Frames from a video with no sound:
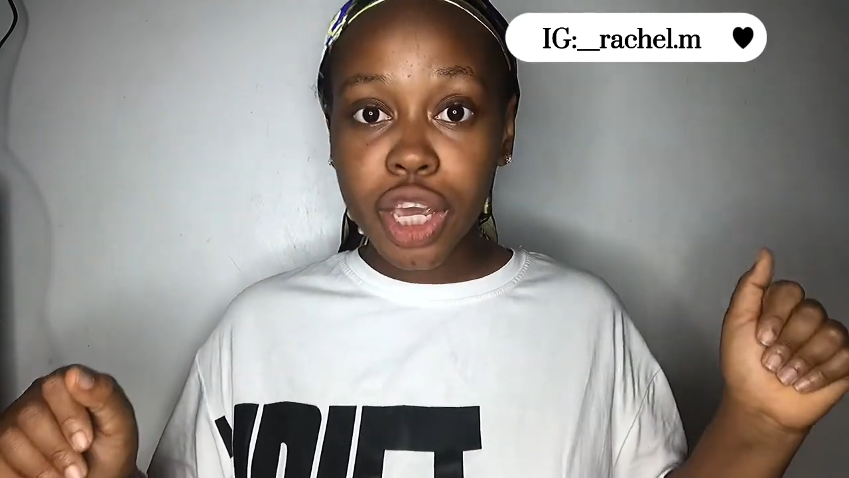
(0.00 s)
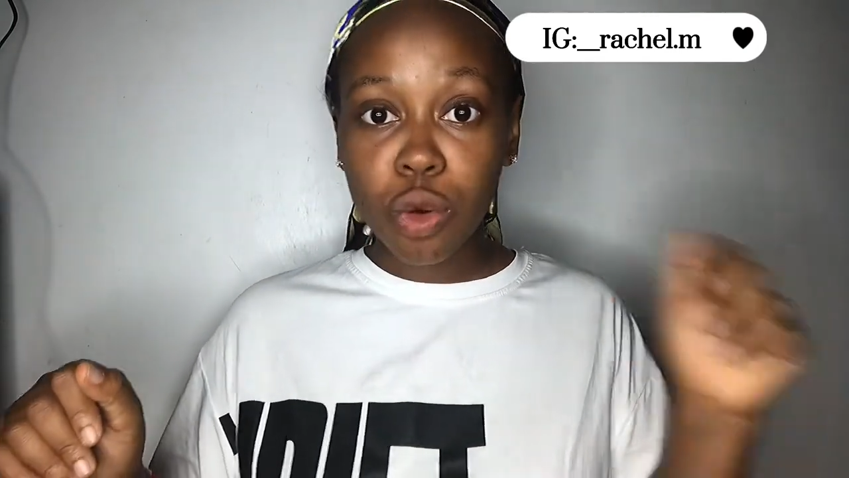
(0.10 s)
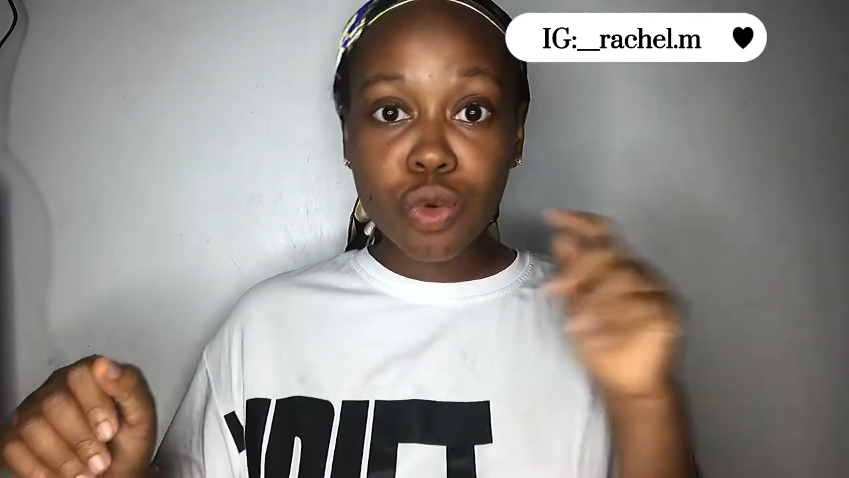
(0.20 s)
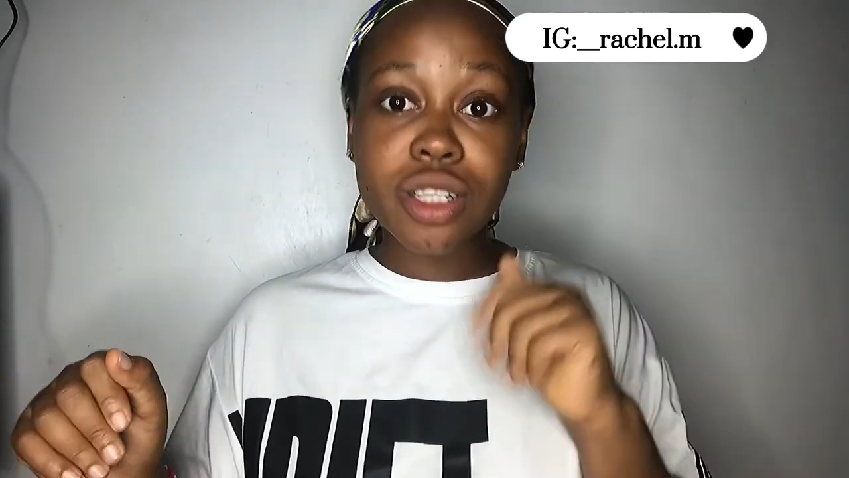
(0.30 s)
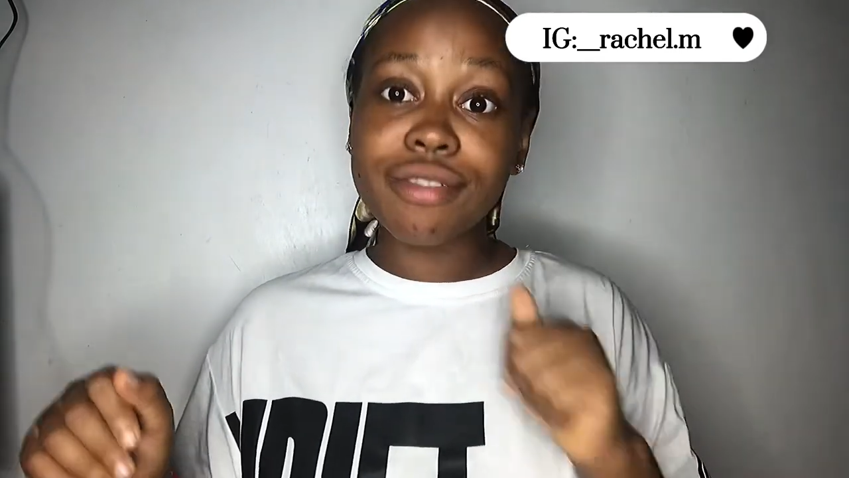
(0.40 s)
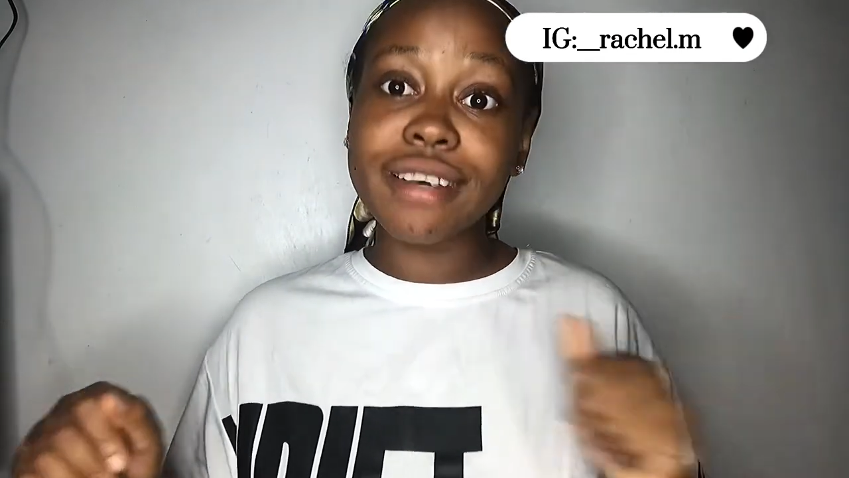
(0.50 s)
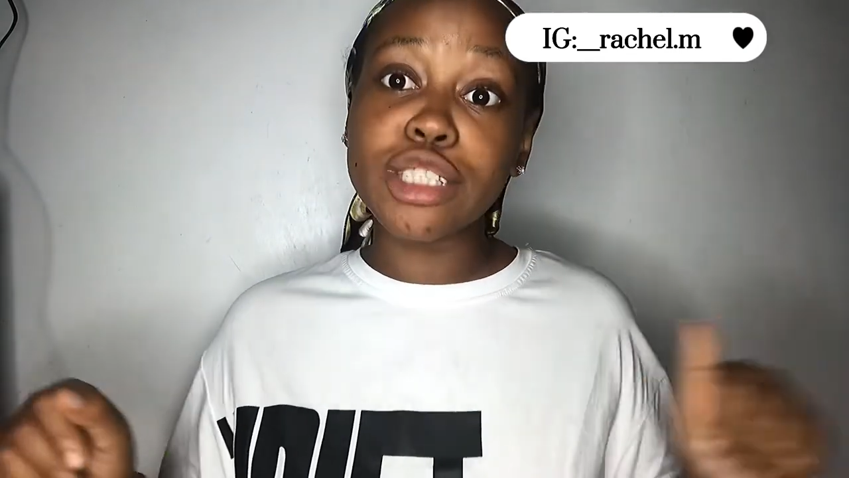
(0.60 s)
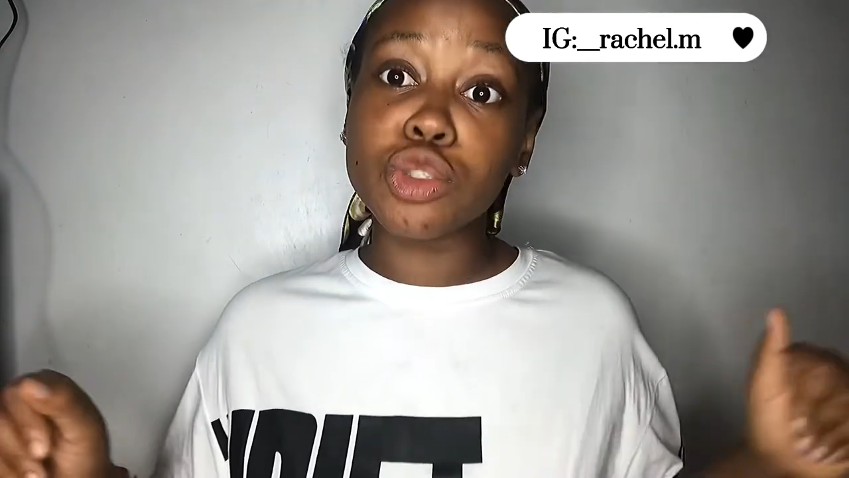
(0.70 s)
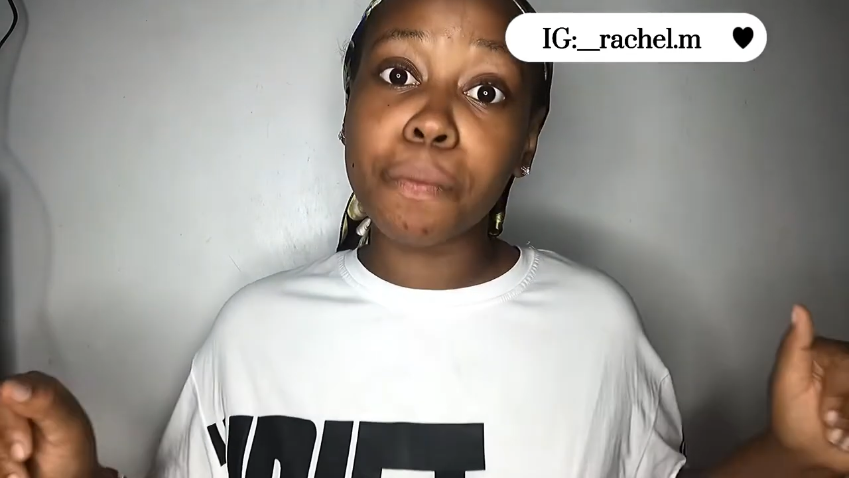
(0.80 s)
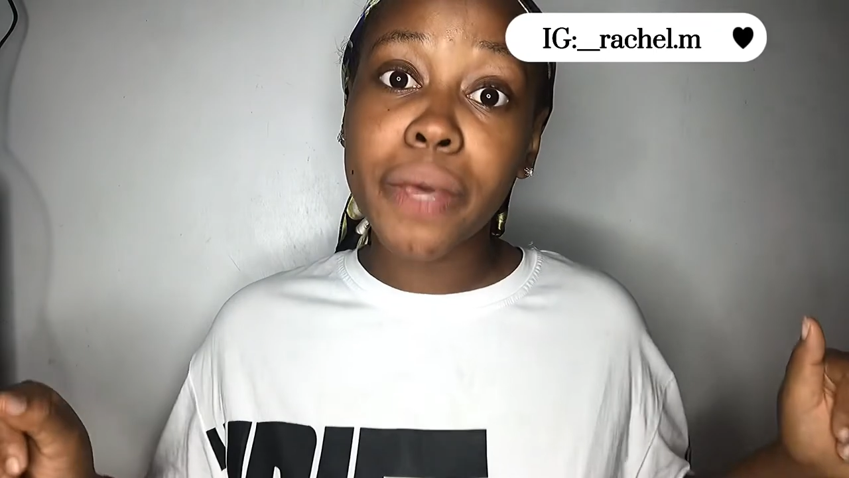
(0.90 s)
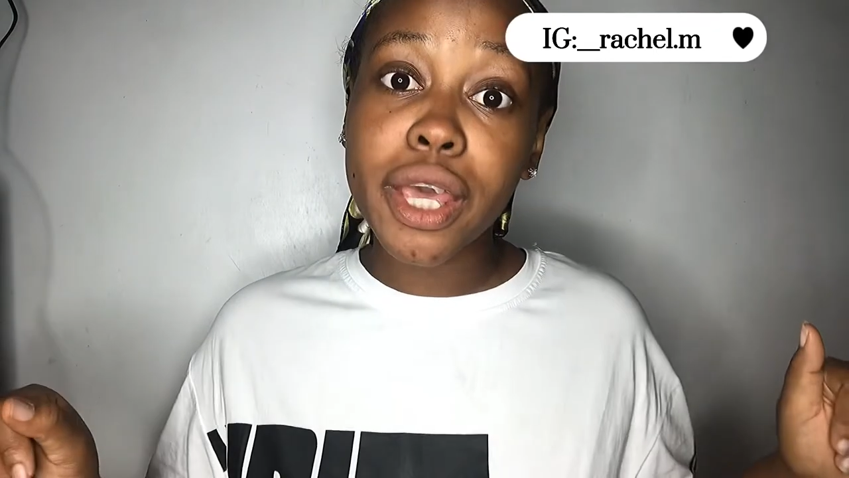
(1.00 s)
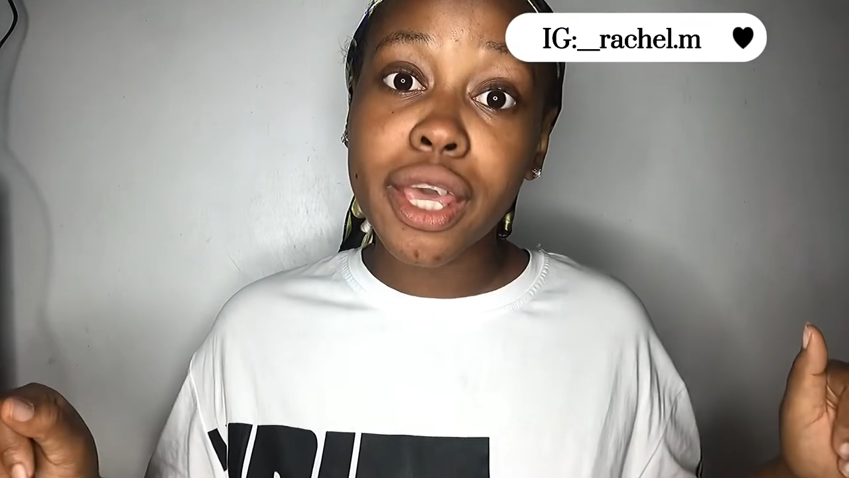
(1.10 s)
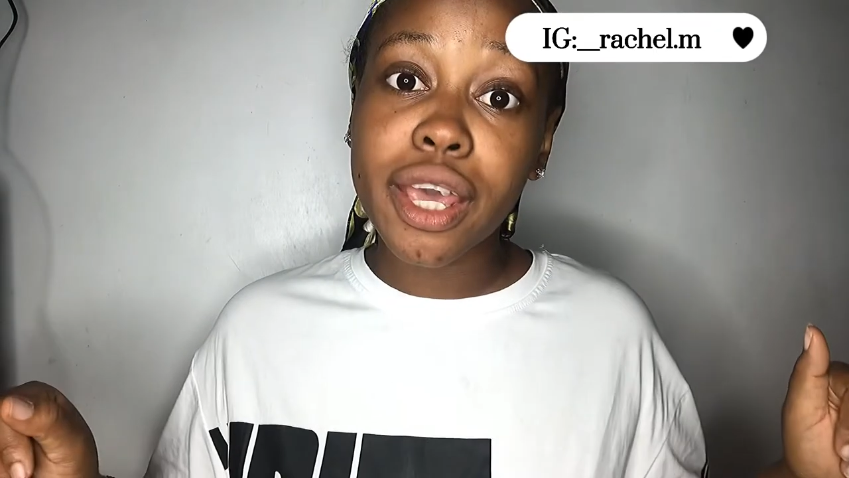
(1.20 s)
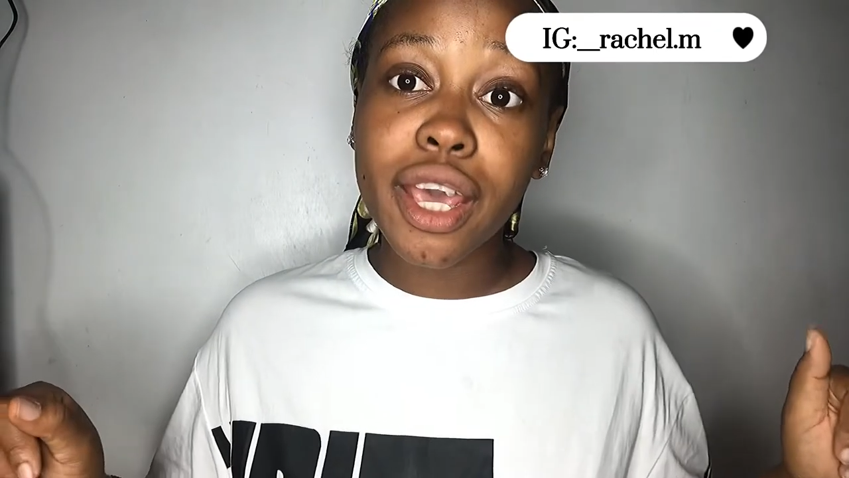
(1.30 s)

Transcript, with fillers: Who is the first to pay?